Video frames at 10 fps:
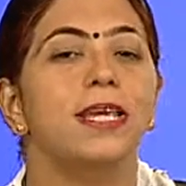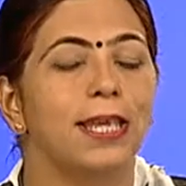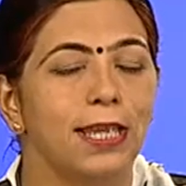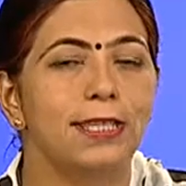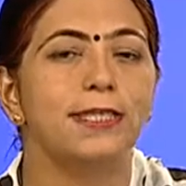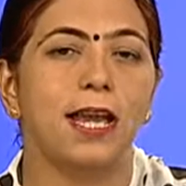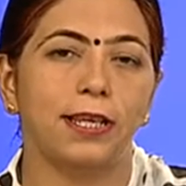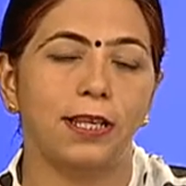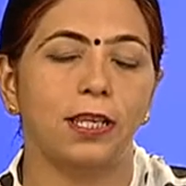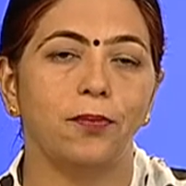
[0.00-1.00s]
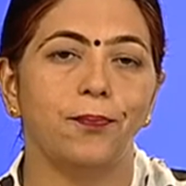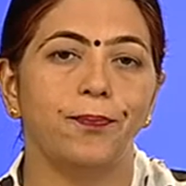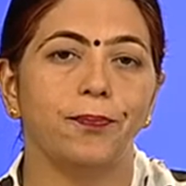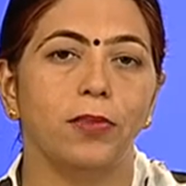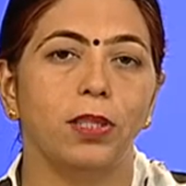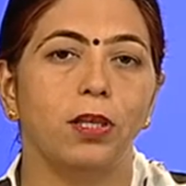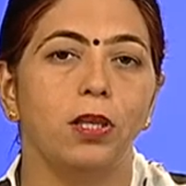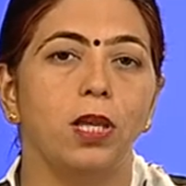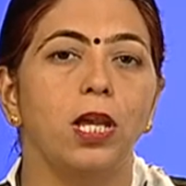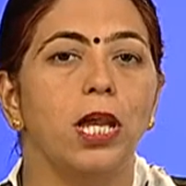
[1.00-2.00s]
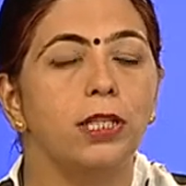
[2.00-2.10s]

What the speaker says: exactly. In